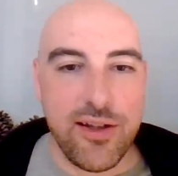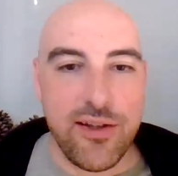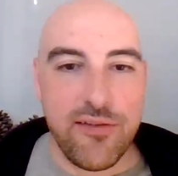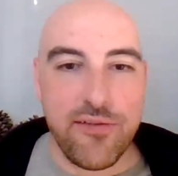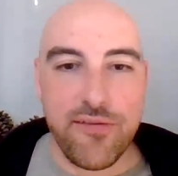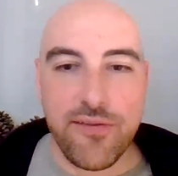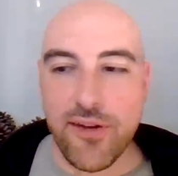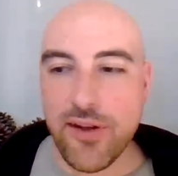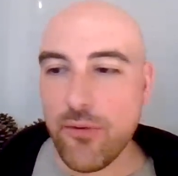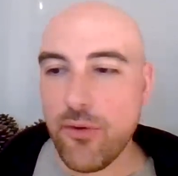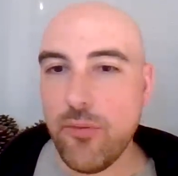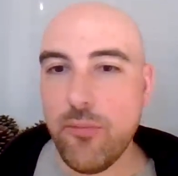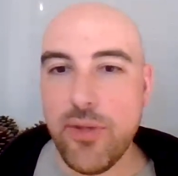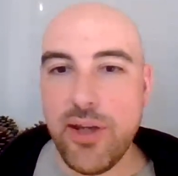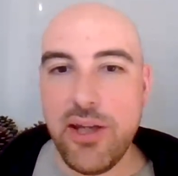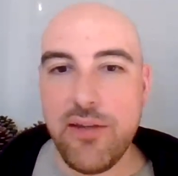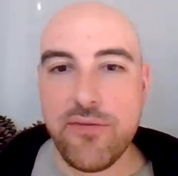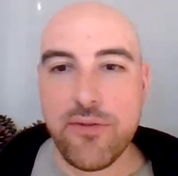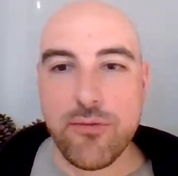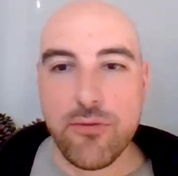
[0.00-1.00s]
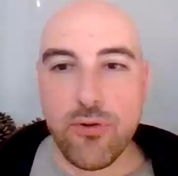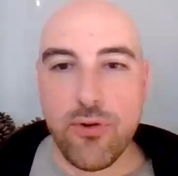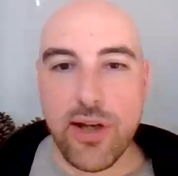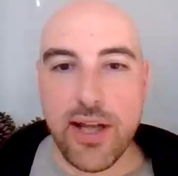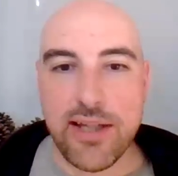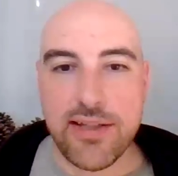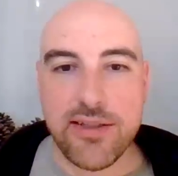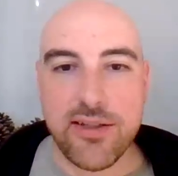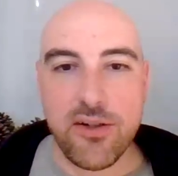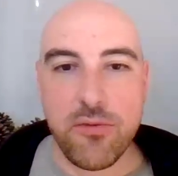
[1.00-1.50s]
following me for Royal
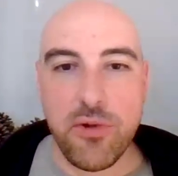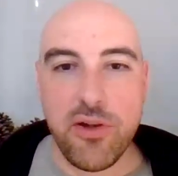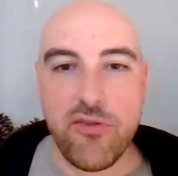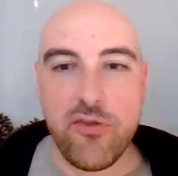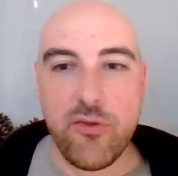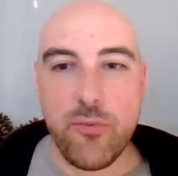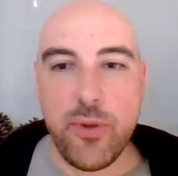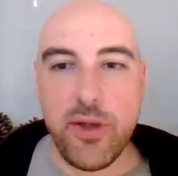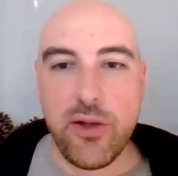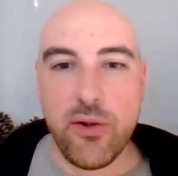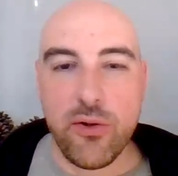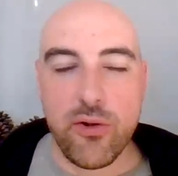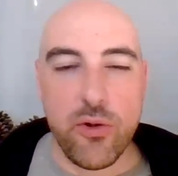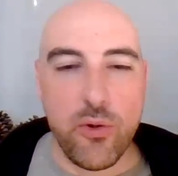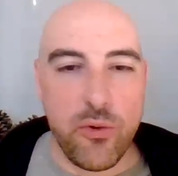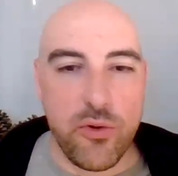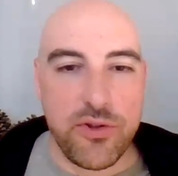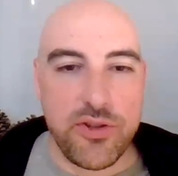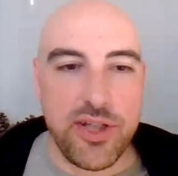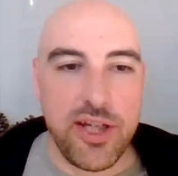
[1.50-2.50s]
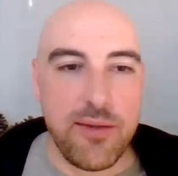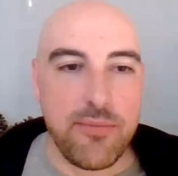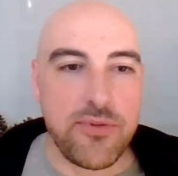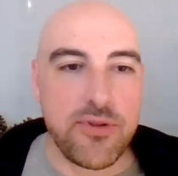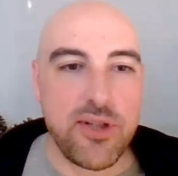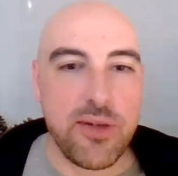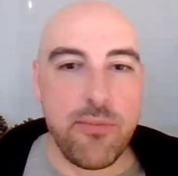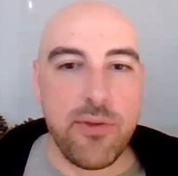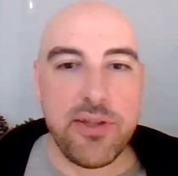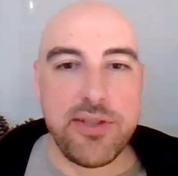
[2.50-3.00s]
Ascot, whether you've been on all the tips,
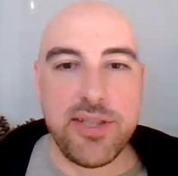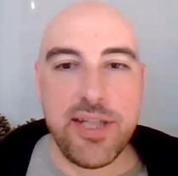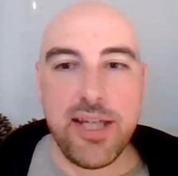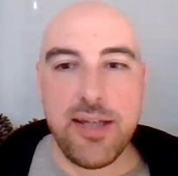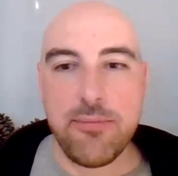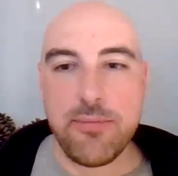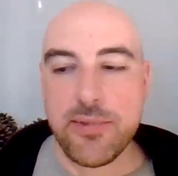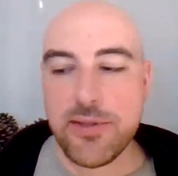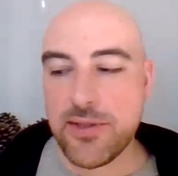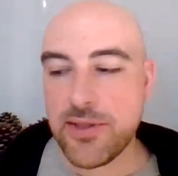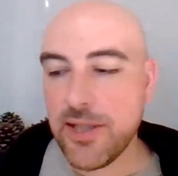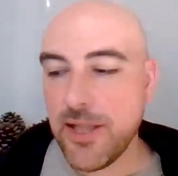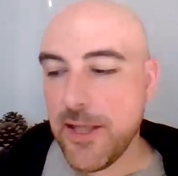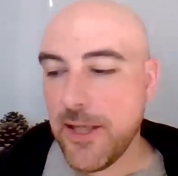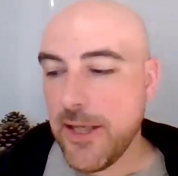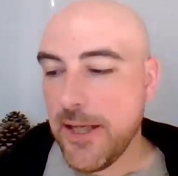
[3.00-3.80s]
some of the tips,